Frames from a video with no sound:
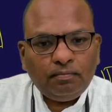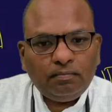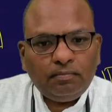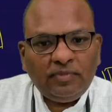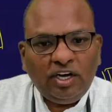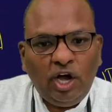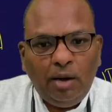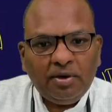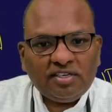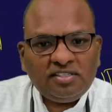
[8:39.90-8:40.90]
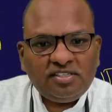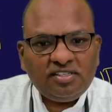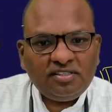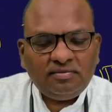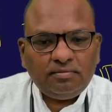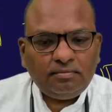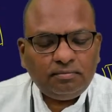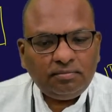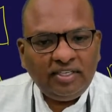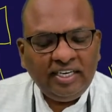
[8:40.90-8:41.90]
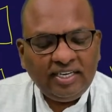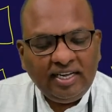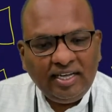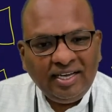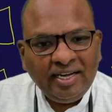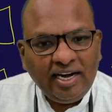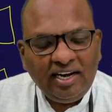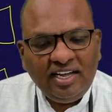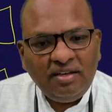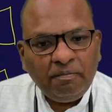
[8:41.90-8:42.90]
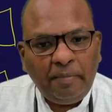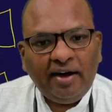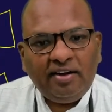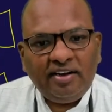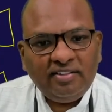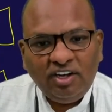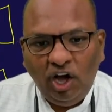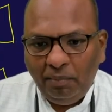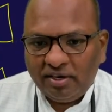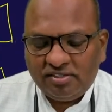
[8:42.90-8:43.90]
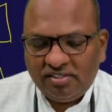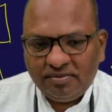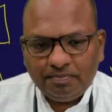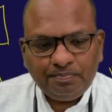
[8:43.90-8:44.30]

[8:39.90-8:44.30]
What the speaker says: the commerce. It greatly impacted the commerce.